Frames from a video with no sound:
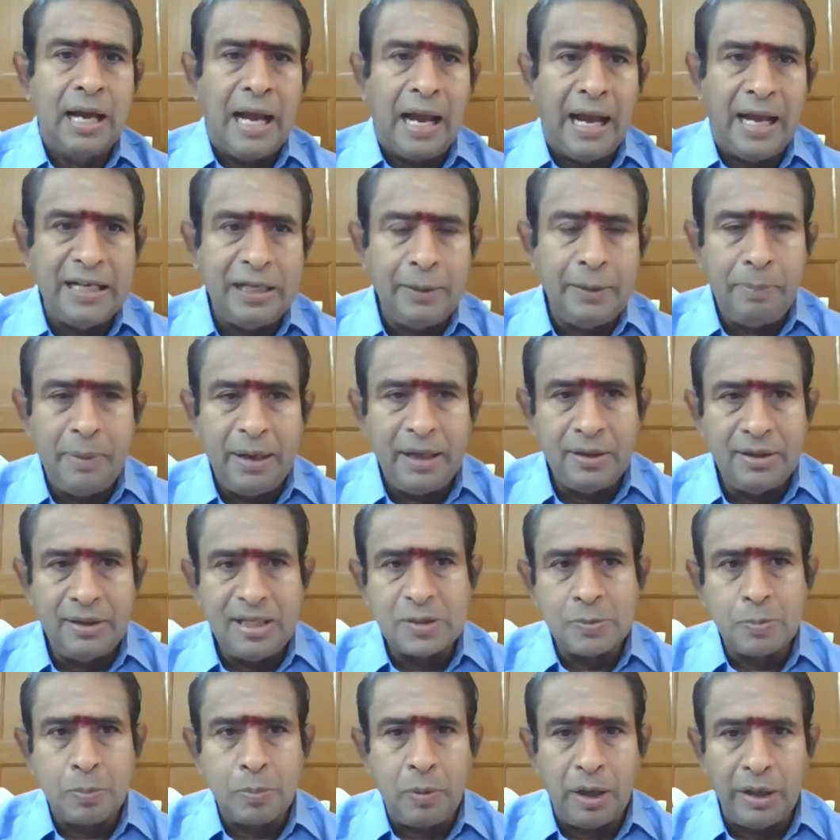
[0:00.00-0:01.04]
I repeat
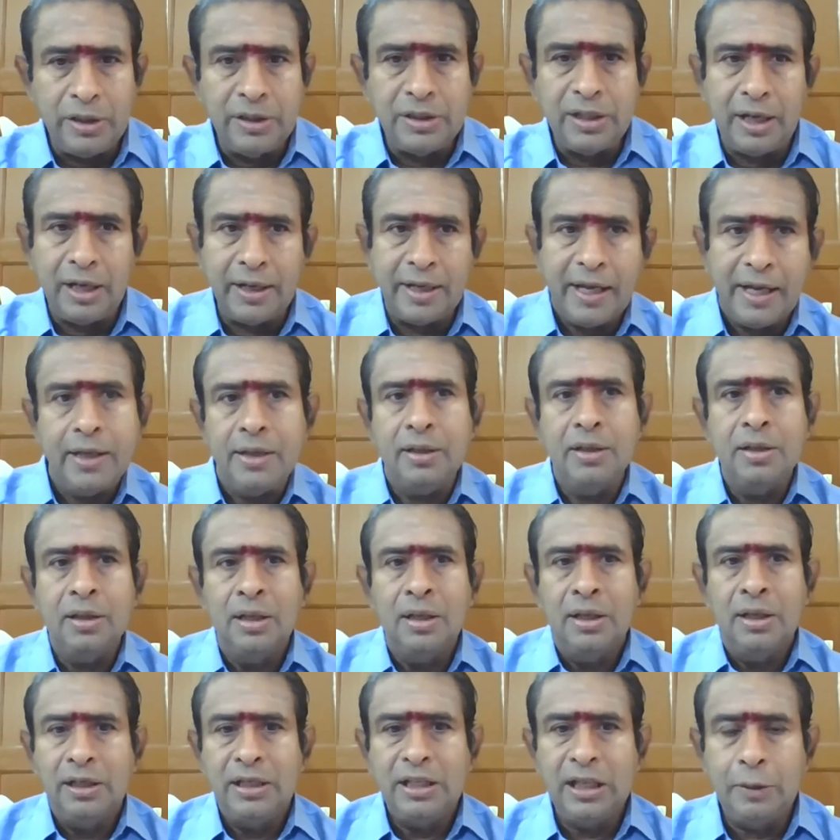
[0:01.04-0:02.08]
this point again.
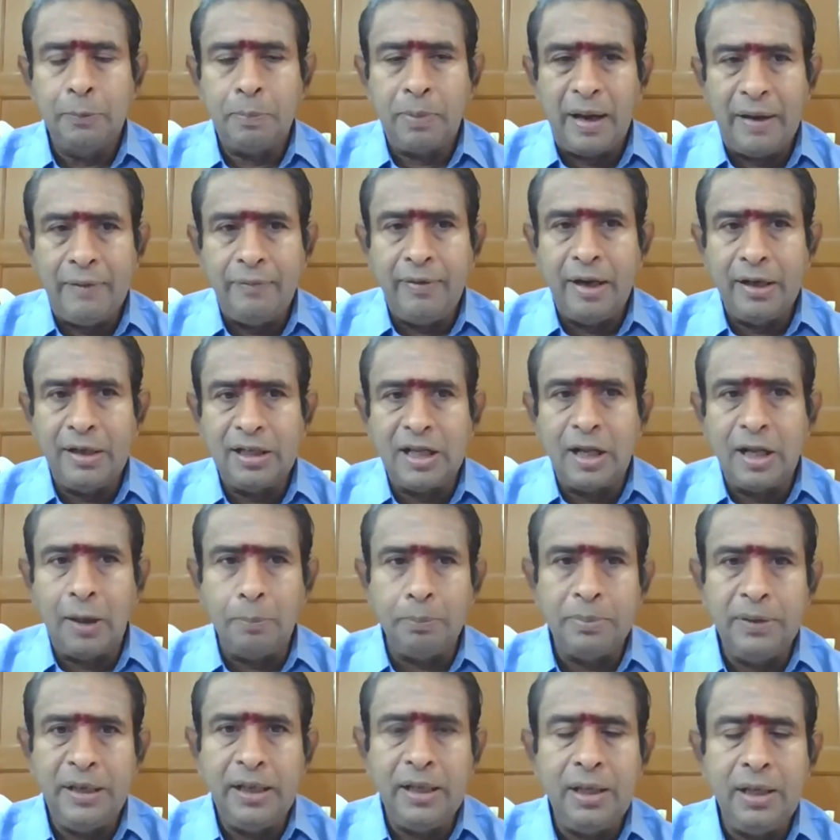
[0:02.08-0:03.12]
In private
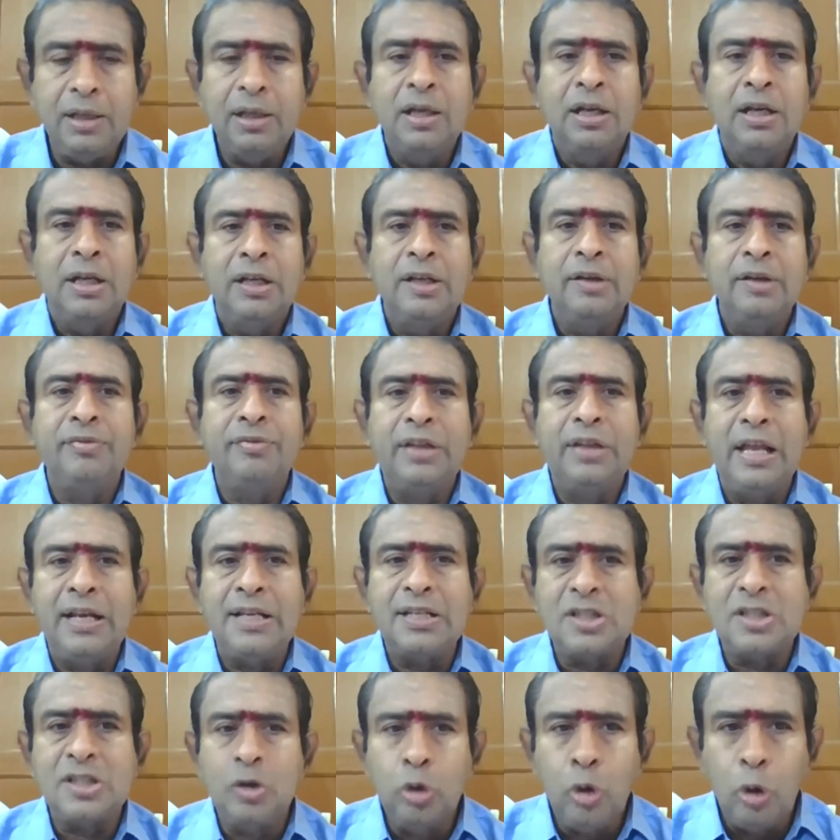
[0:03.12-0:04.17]
company, if there
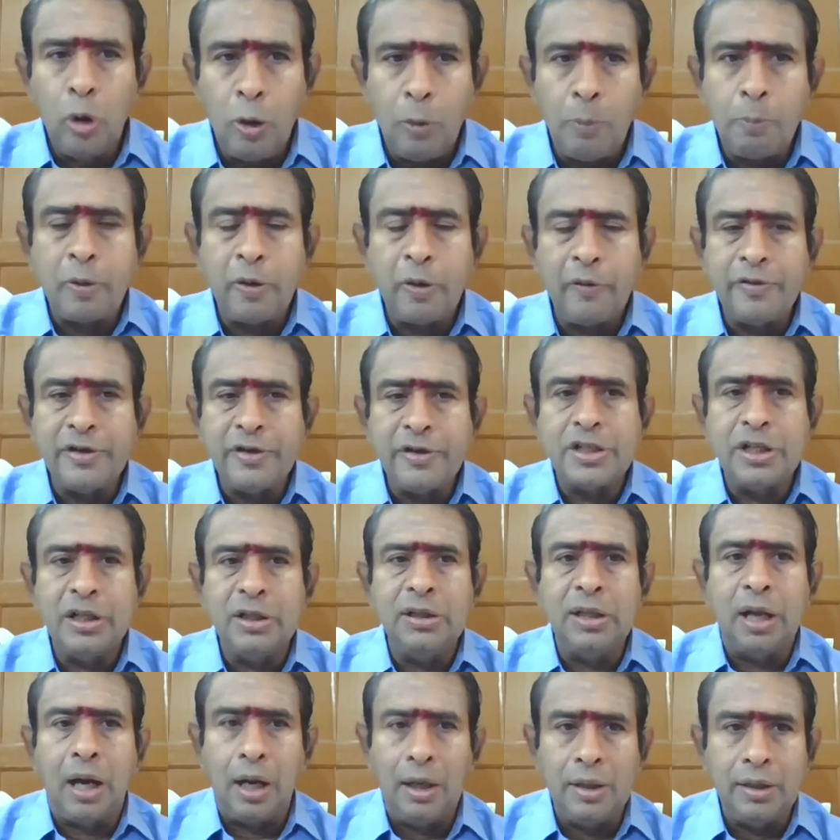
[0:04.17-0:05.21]
is no
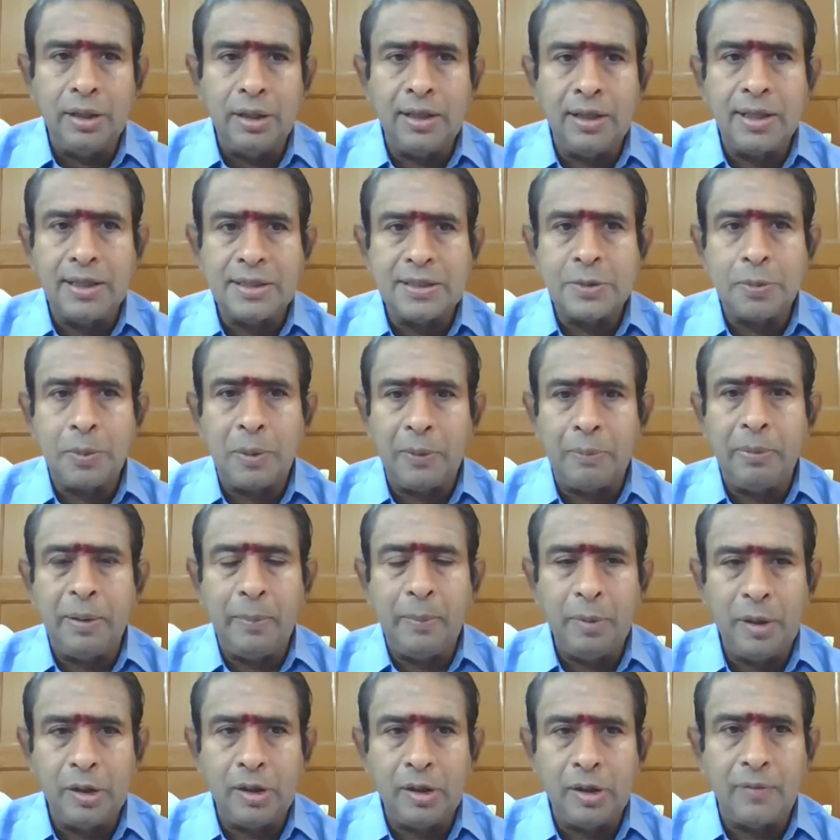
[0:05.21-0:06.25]
provision, the articles for
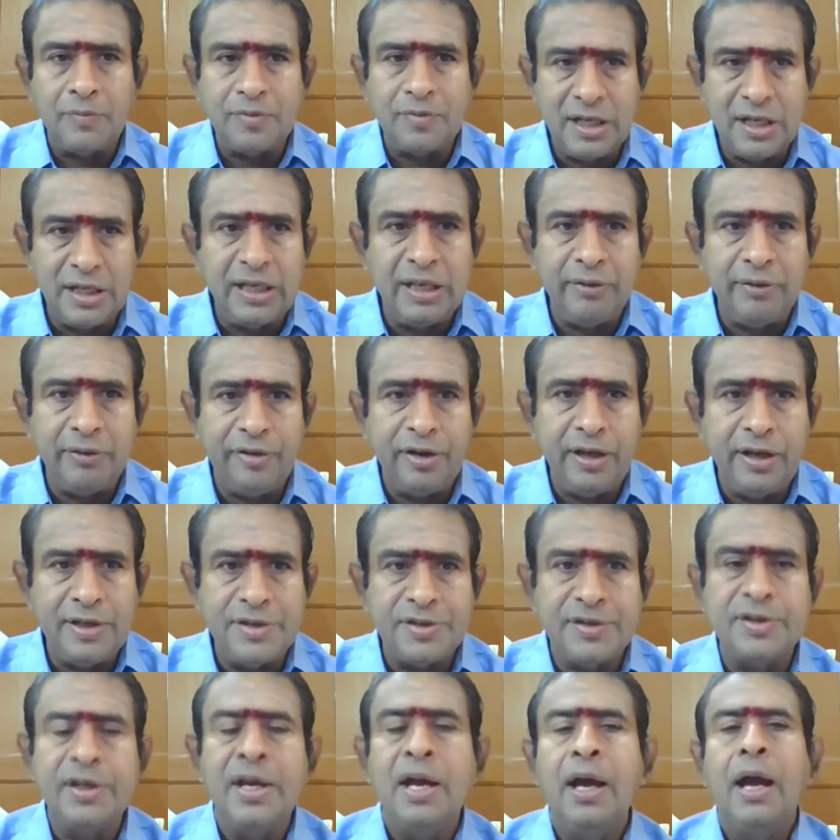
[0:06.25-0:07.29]
payment of sitting
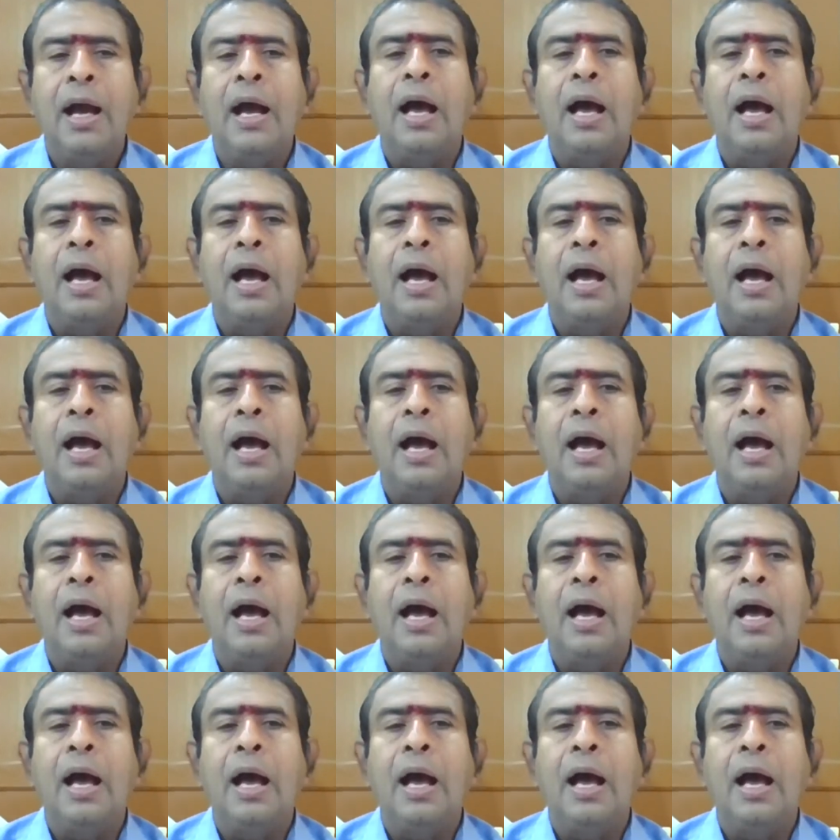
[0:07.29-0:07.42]
fees,